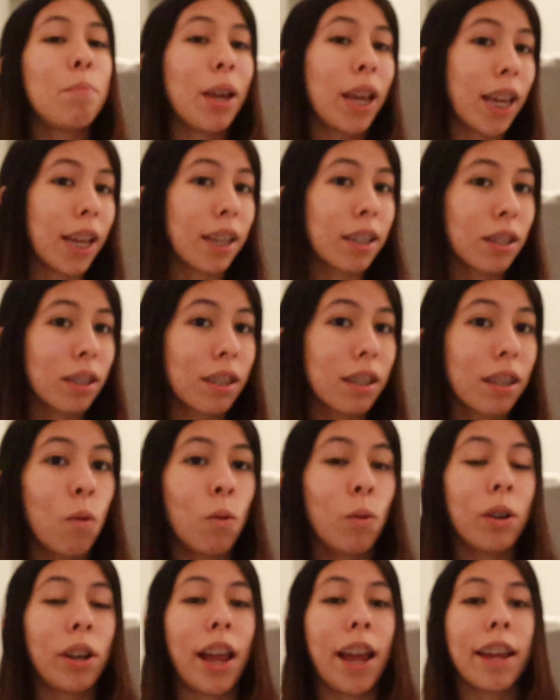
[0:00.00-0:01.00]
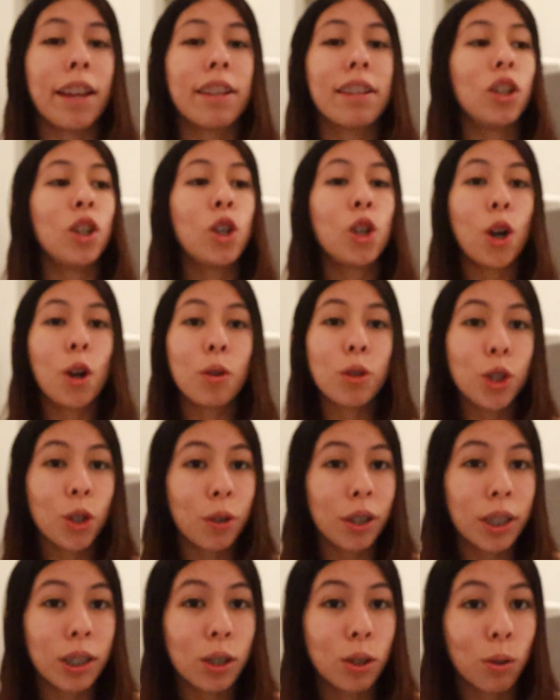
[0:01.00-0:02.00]
banks or like
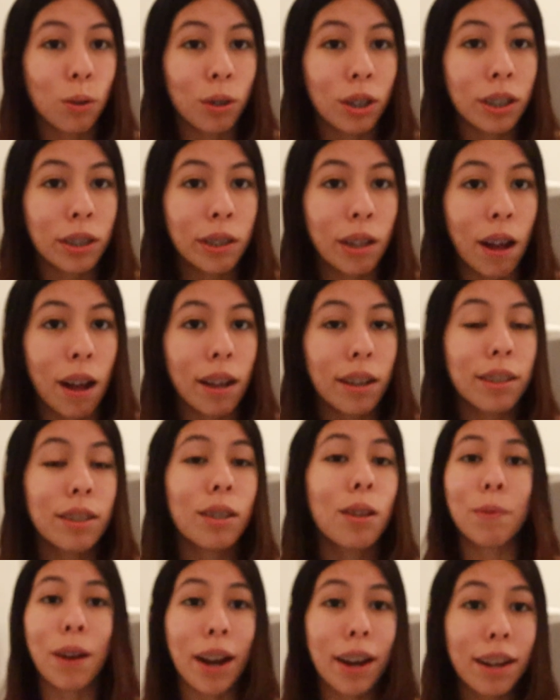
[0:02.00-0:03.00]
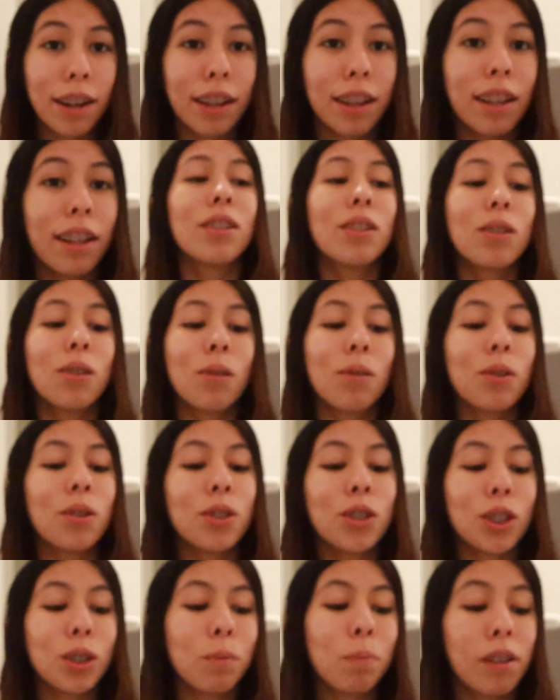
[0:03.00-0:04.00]
grocery store stocks, right? So
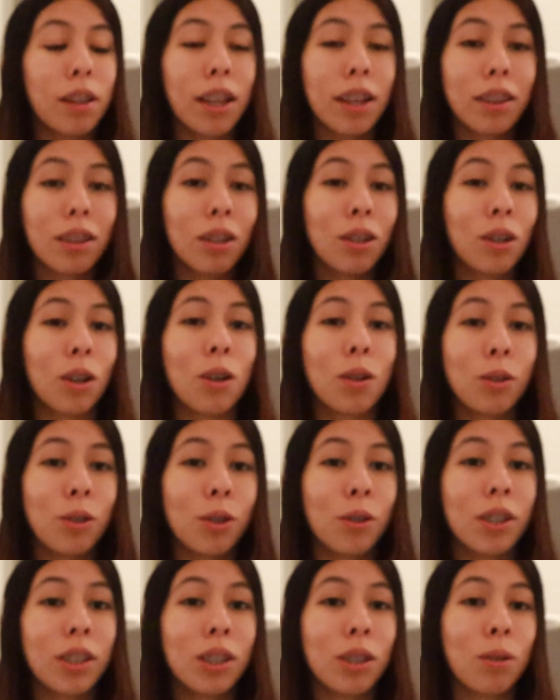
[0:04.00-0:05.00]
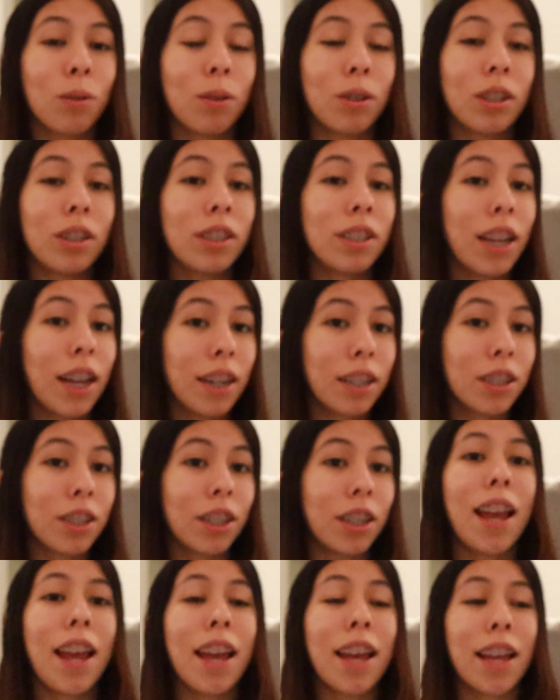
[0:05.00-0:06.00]
you just click the grocery store
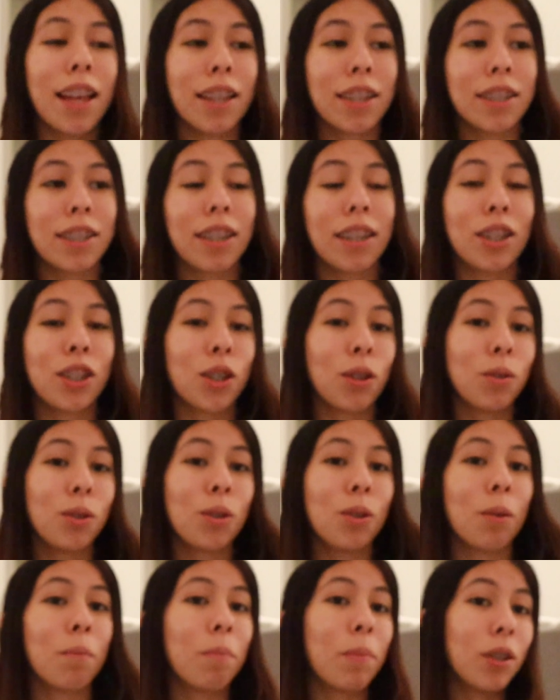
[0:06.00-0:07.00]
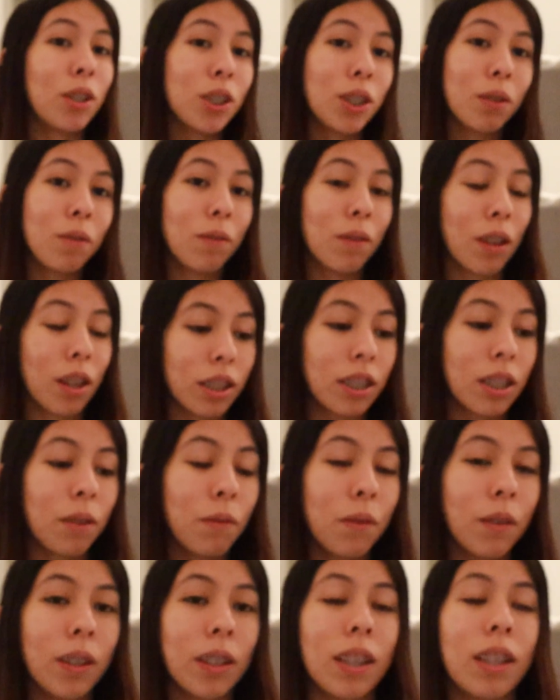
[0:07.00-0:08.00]
sector and it shows you a bunch of
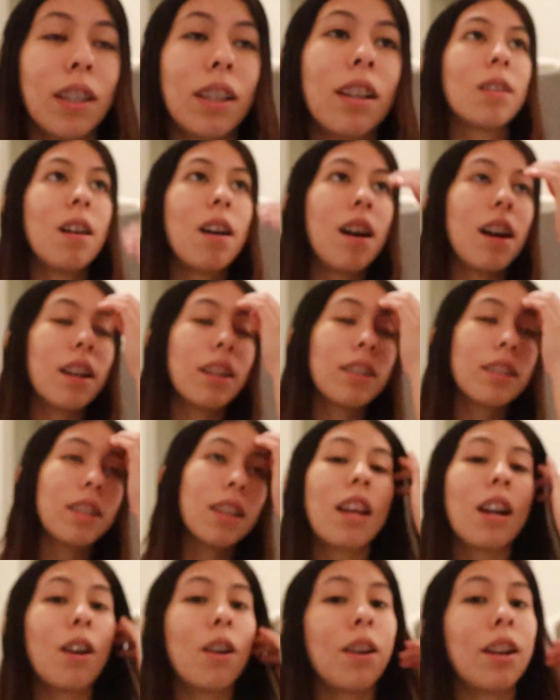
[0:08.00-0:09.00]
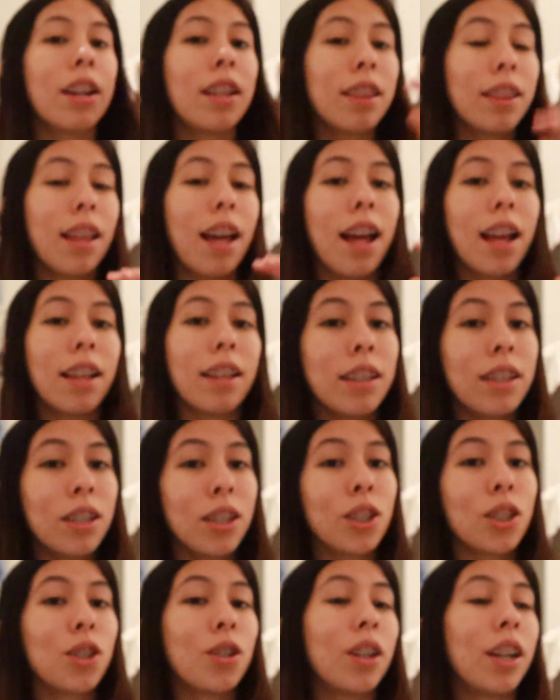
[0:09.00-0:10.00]
different stocks that are in that
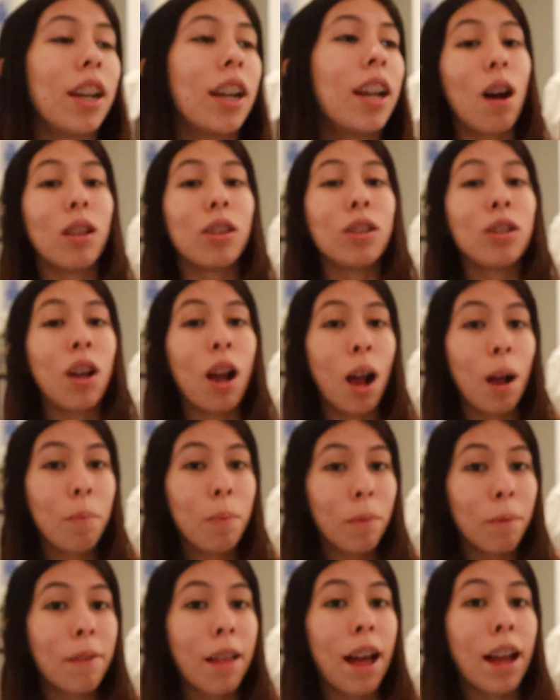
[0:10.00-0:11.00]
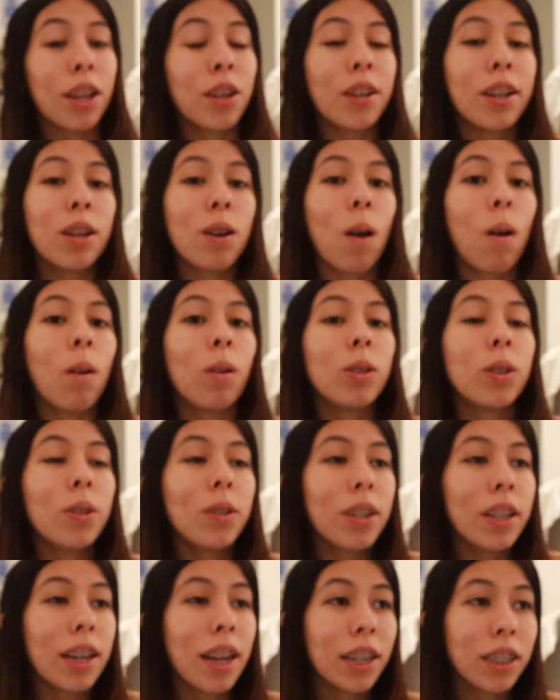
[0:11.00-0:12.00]
industry. On top of that, you can
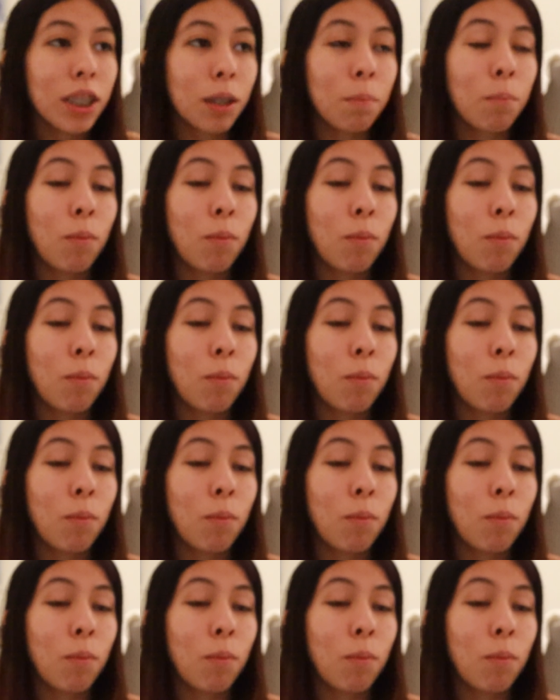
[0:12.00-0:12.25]
also connect your